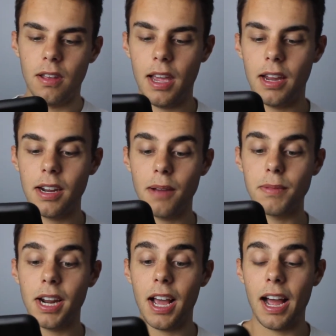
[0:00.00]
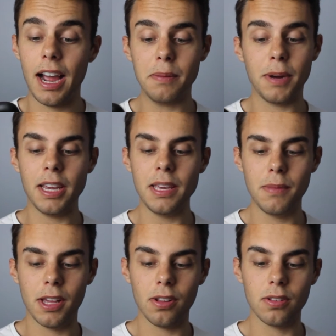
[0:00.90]
and I'm gonna hide my
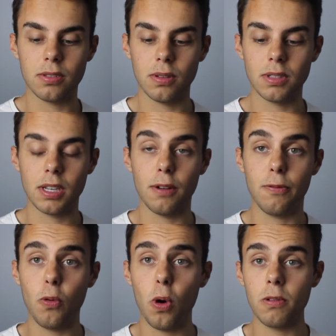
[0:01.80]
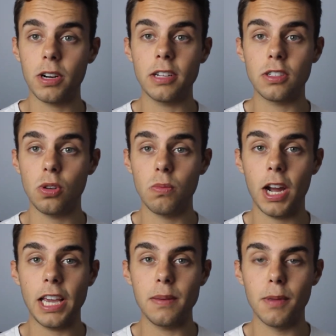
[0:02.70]
email, so it's gonna forward it to
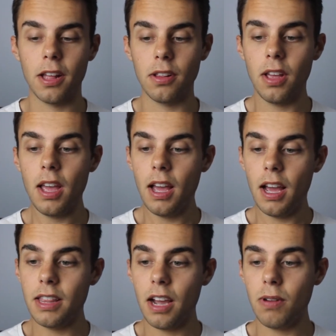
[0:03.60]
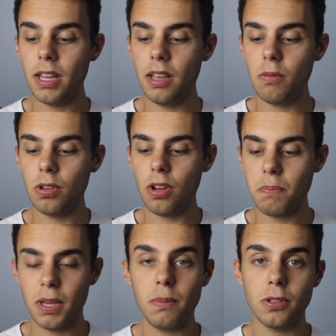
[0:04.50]
my email, and that way they will
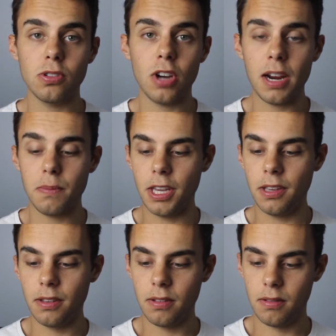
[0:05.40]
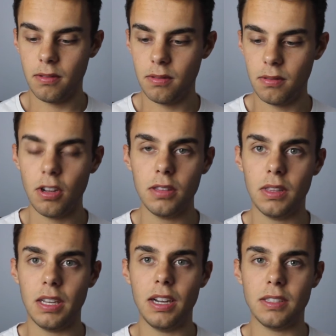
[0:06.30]
not be able to track me. Not
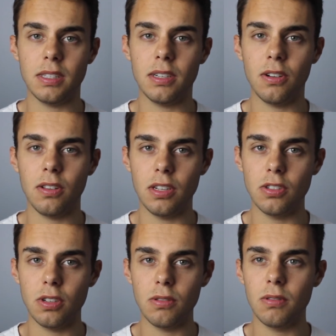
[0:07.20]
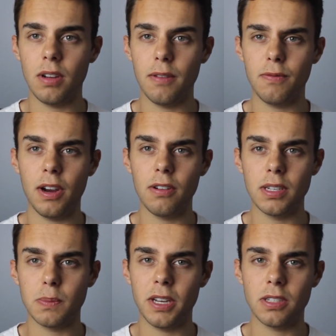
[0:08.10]
that they necessarily do, it
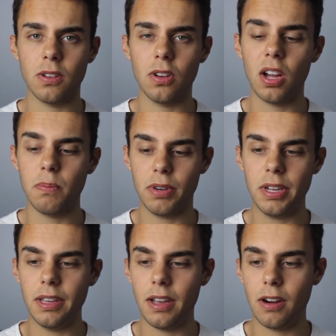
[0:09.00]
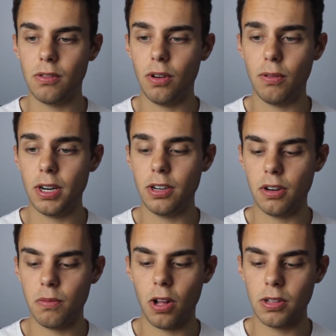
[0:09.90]
varies based on company. I don't know what
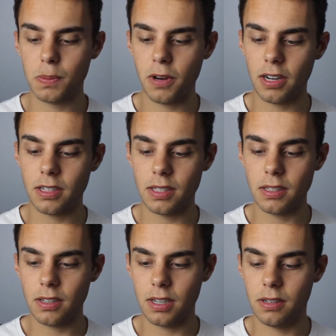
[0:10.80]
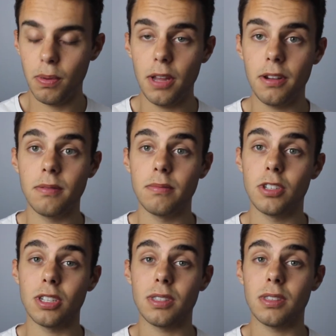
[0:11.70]
NerdWallet's practices are, but
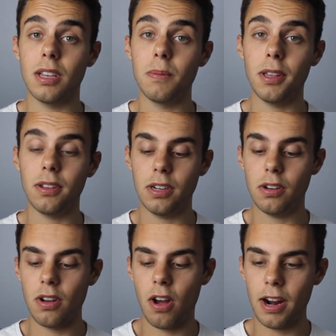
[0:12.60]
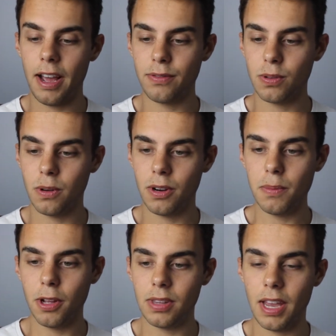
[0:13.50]
just the ability to not have to worry
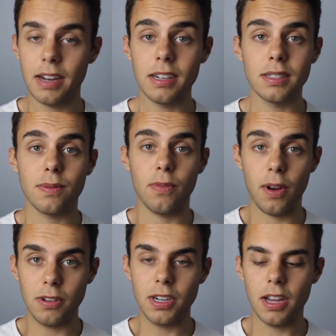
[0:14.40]
about that is very